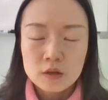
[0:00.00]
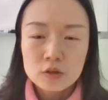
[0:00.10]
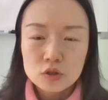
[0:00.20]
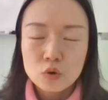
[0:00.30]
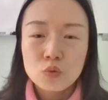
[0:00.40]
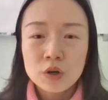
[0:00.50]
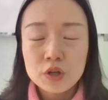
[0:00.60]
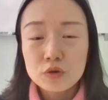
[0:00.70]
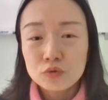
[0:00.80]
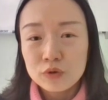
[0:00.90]
so
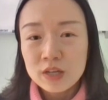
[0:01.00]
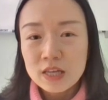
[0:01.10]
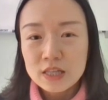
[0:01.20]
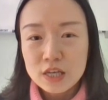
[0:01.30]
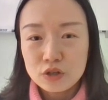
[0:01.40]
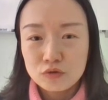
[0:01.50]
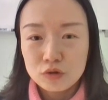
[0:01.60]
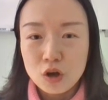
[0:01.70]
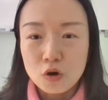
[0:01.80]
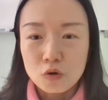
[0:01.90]
what you really need to
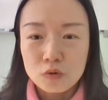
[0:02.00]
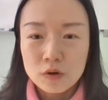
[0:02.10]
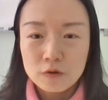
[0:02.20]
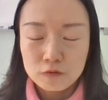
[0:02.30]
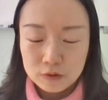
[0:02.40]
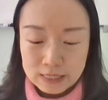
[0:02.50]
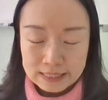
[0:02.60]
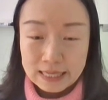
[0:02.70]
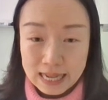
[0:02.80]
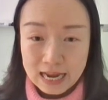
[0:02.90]
know for
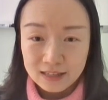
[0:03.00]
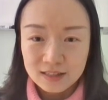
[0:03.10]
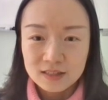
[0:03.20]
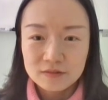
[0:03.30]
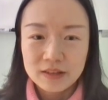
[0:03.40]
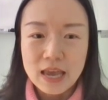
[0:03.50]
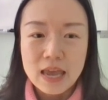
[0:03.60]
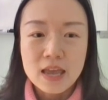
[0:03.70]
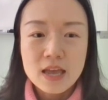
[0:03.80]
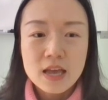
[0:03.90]
this class,
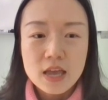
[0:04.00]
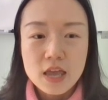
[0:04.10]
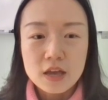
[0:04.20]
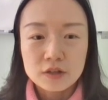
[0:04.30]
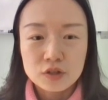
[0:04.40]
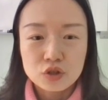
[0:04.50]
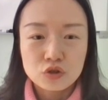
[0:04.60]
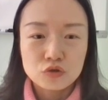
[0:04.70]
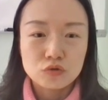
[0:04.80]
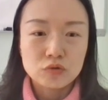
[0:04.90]
okay, is
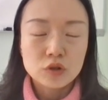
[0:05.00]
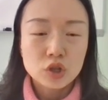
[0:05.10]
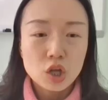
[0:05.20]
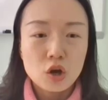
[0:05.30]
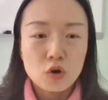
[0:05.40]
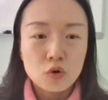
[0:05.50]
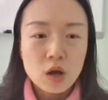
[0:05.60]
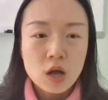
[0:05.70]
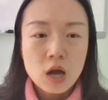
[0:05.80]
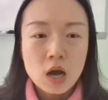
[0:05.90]
to
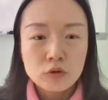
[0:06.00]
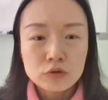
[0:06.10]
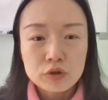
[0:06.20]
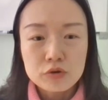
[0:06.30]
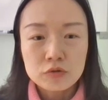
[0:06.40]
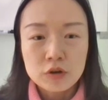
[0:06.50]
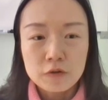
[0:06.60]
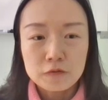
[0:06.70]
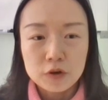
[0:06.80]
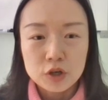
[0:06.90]
know how do you
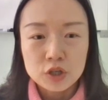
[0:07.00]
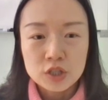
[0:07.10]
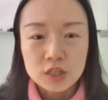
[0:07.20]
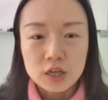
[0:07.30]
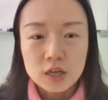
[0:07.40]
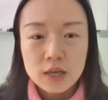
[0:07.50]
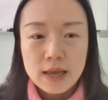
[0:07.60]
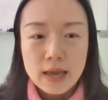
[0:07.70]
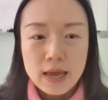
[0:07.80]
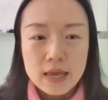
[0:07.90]
convert
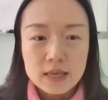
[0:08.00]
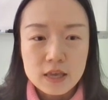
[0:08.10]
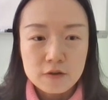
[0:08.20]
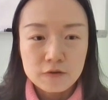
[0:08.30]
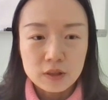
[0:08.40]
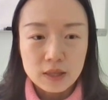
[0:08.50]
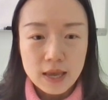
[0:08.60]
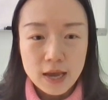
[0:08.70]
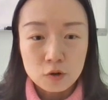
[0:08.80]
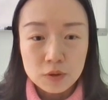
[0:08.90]
a given
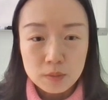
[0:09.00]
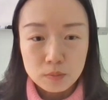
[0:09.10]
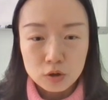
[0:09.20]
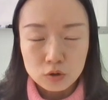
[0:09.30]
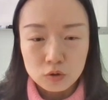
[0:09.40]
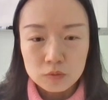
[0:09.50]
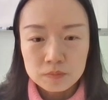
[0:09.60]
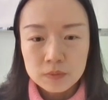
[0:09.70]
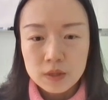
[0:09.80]
LP model